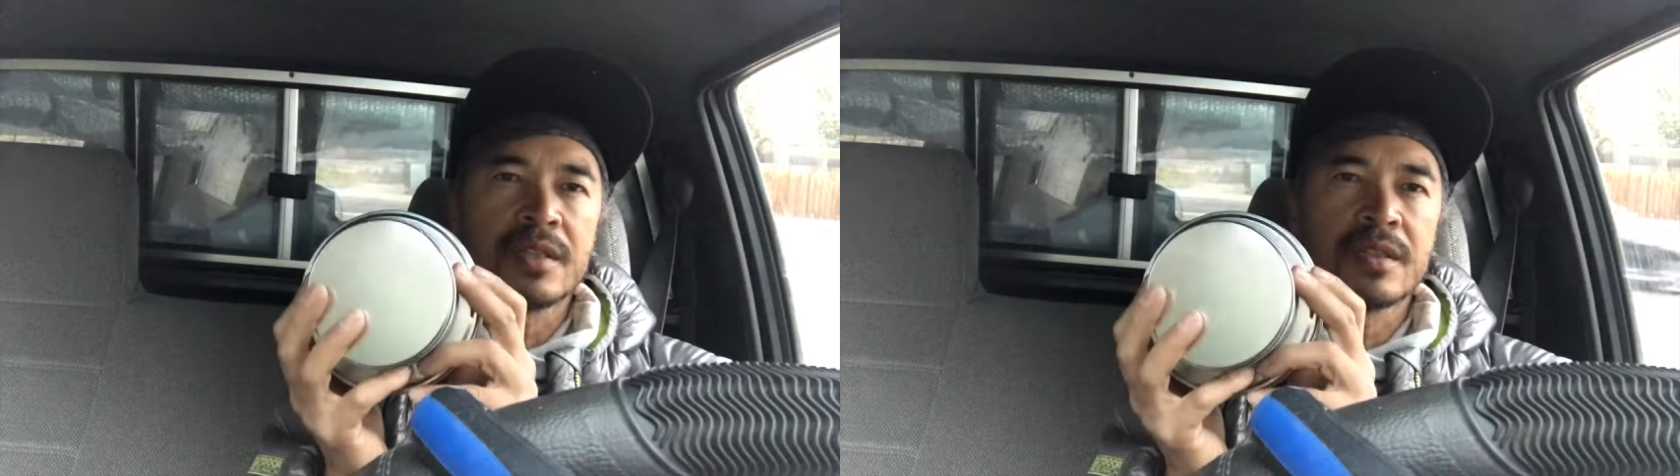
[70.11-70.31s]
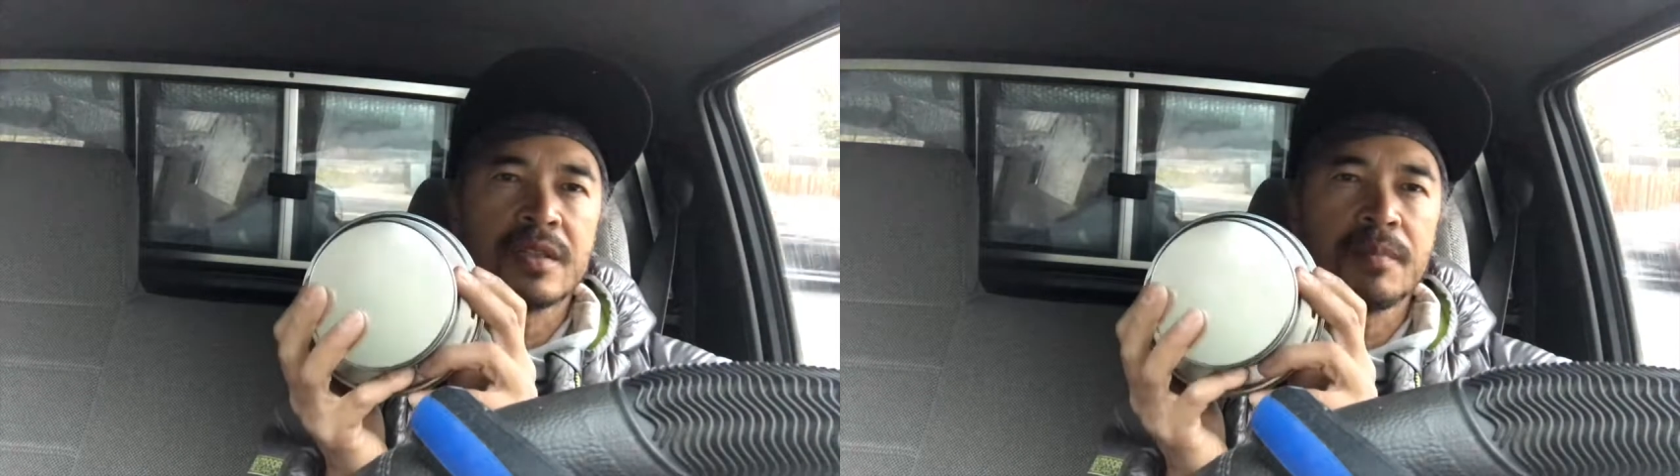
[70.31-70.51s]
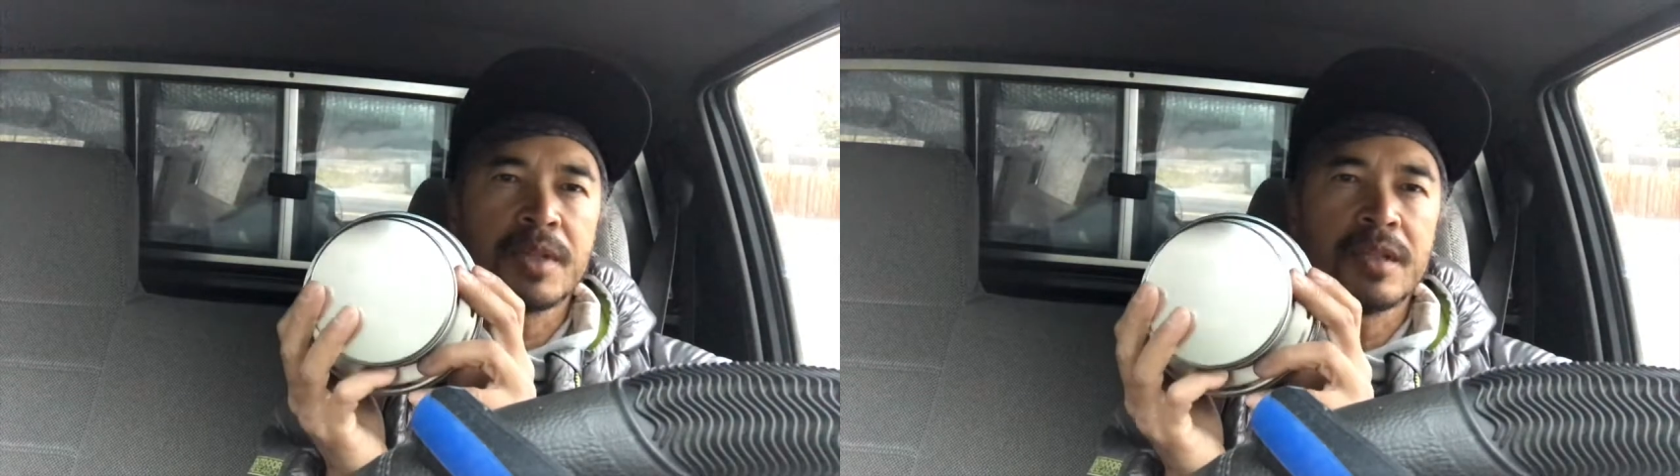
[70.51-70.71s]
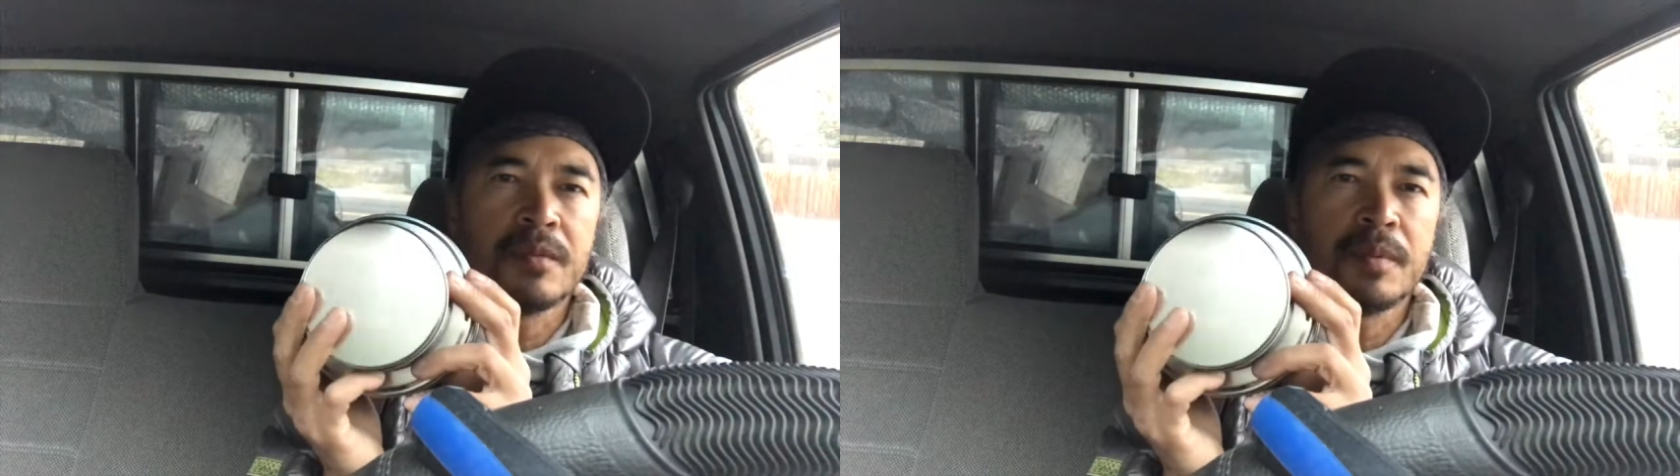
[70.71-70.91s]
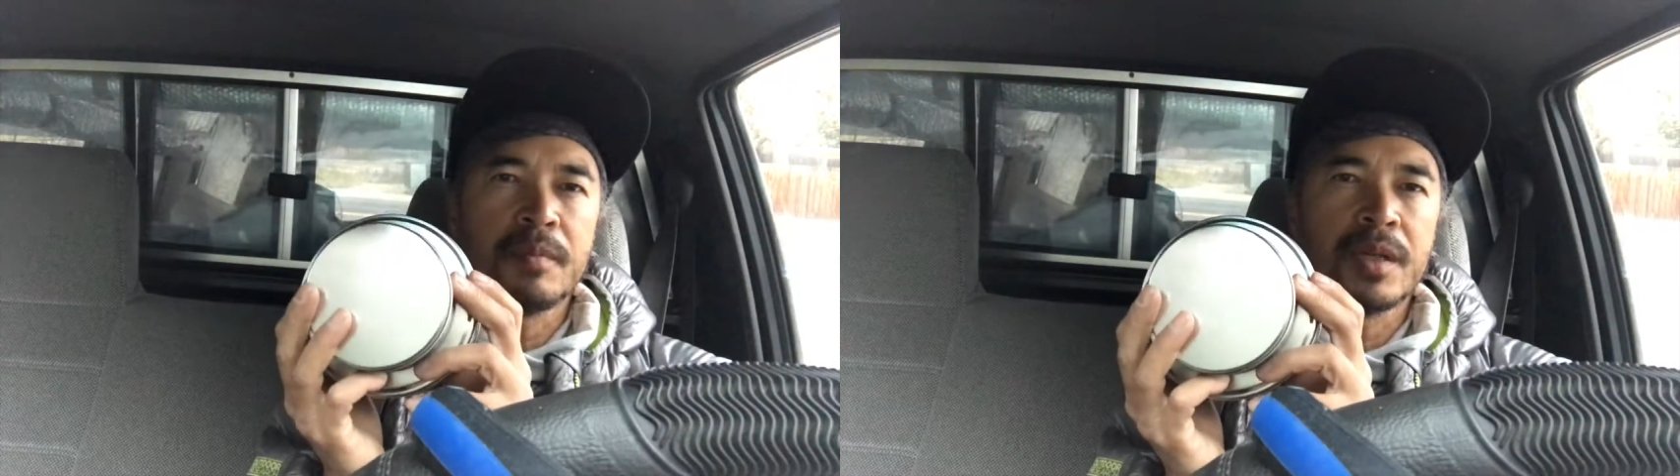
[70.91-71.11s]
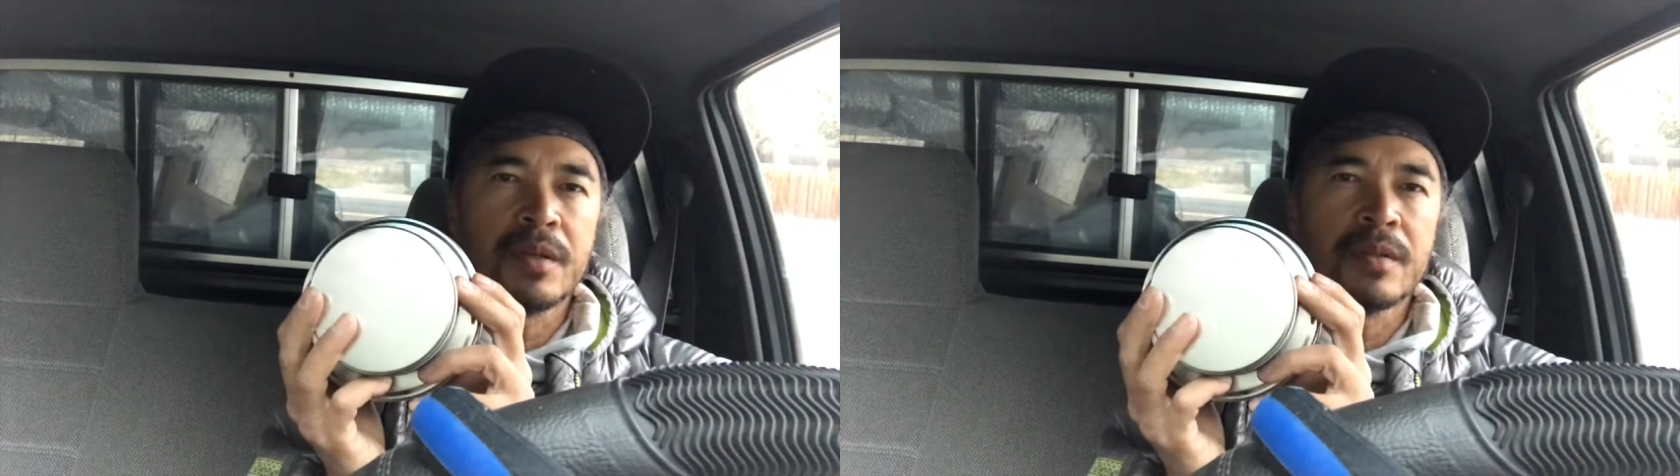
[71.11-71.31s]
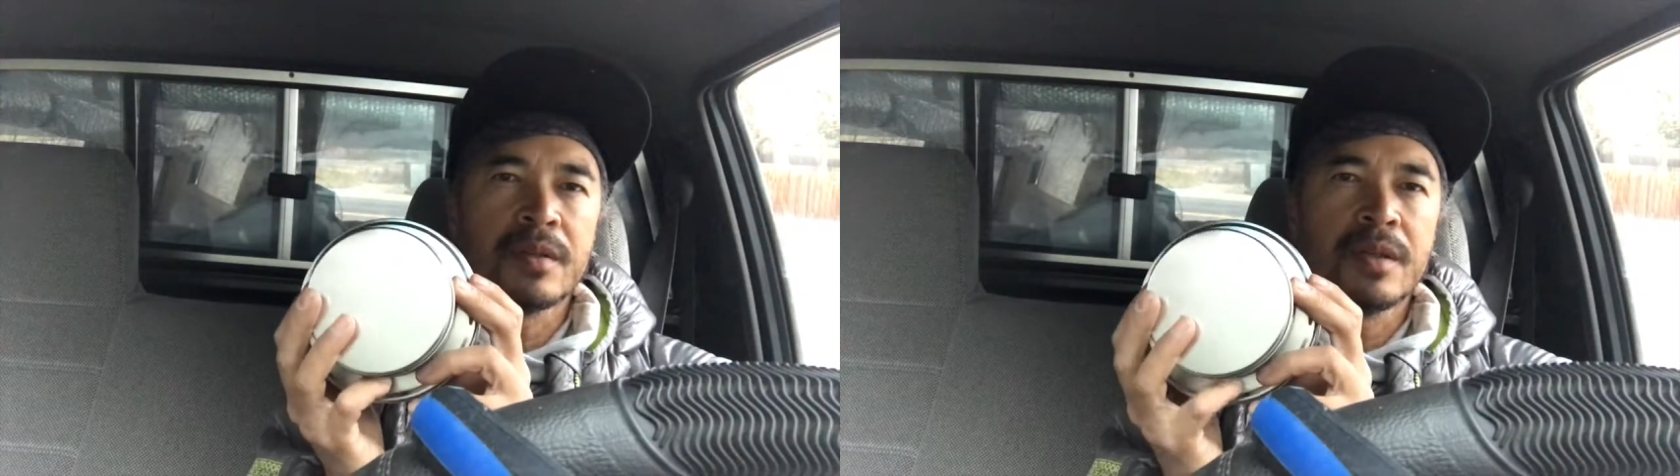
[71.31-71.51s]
into something a little bit bigger.